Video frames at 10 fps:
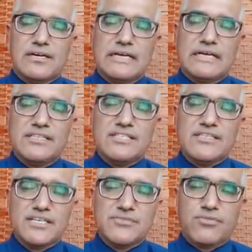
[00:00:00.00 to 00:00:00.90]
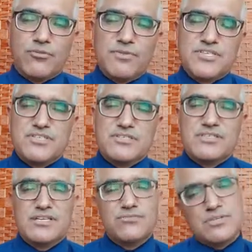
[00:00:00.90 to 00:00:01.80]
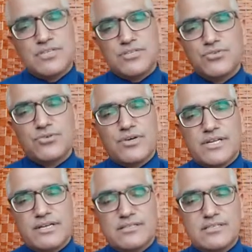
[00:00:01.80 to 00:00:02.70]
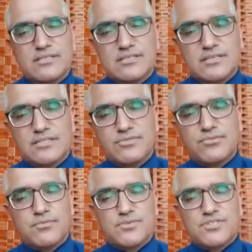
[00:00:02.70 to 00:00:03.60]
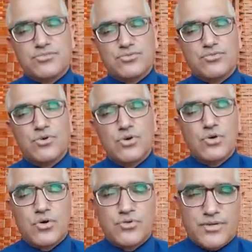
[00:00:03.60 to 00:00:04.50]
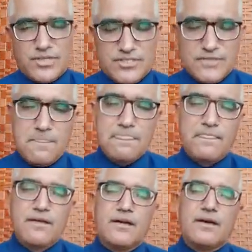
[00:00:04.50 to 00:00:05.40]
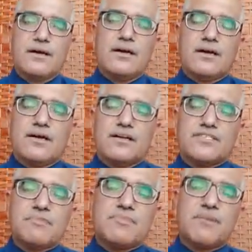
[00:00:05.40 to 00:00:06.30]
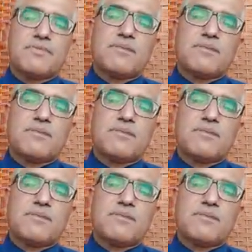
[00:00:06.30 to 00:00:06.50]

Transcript: these are deformations. Then we need to correct these deformations through orthotics. Sometimes there are